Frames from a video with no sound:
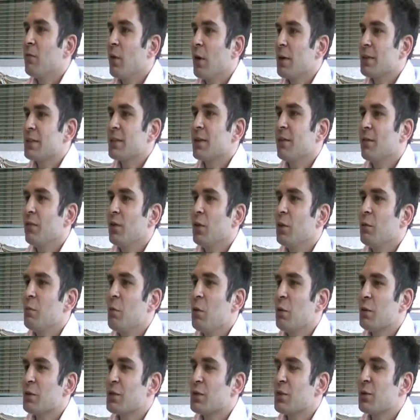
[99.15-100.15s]
writing a few
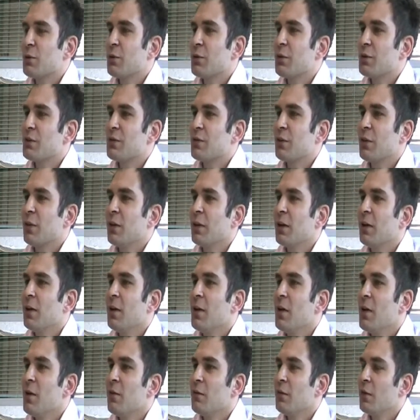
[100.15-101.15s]
more stories
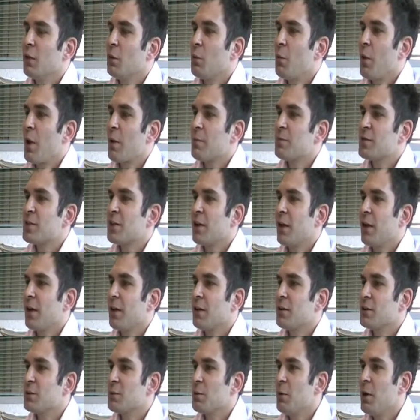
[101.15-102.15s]
for the
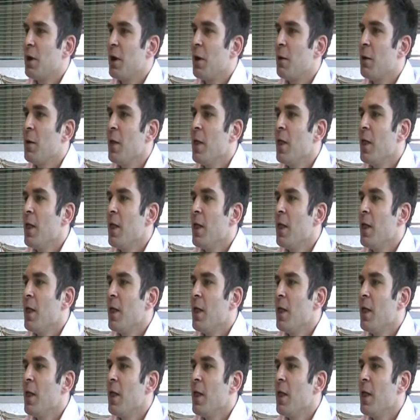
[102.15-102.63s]
website as well.